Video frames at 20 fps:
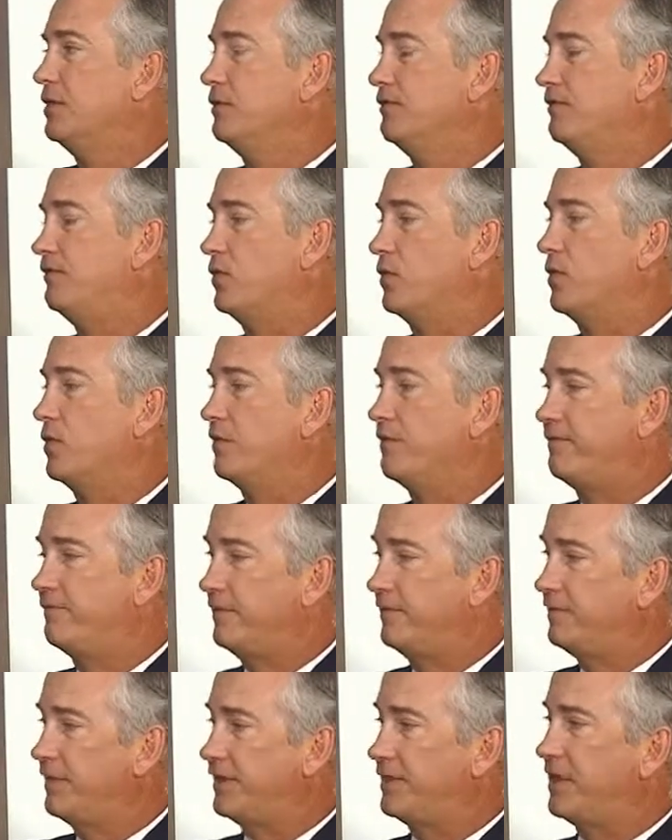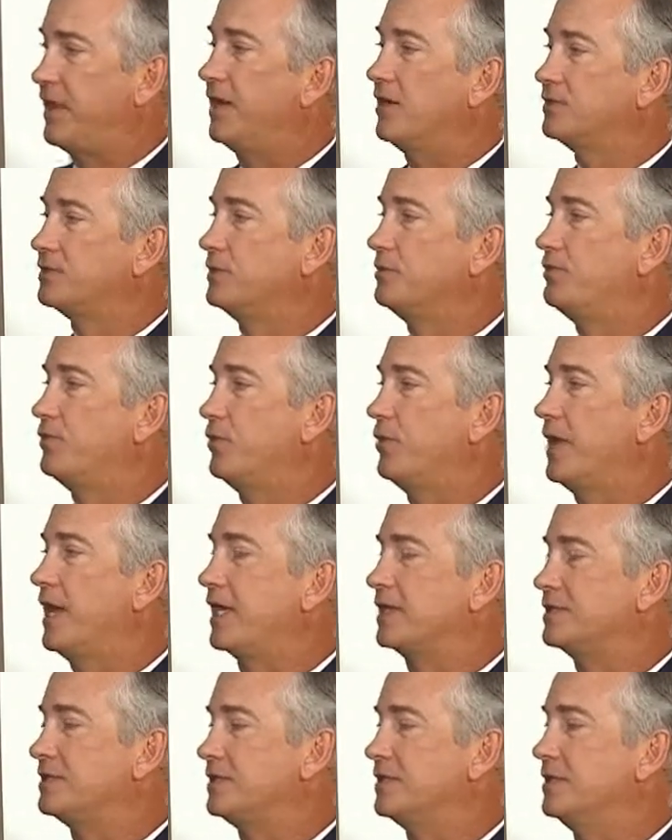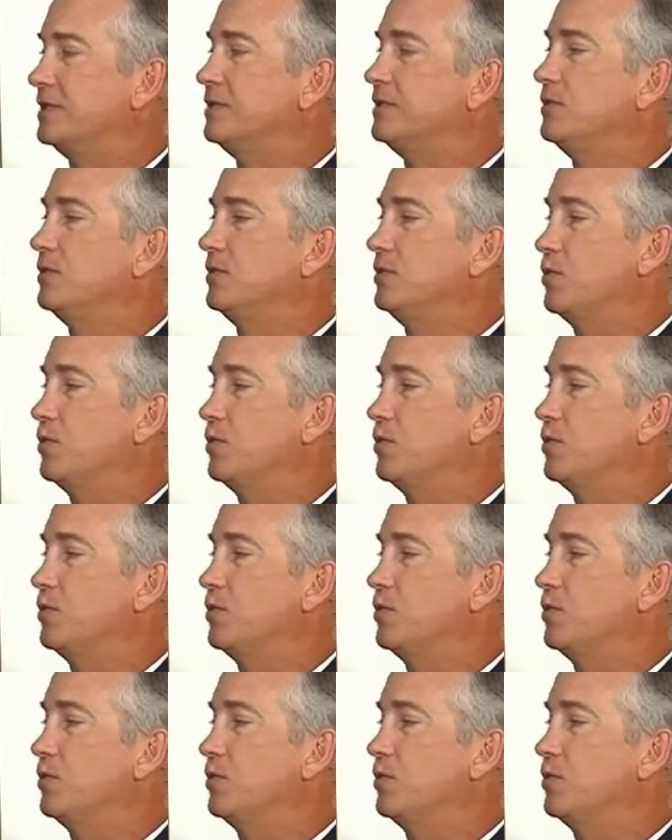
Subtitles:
for $50,000 per accident,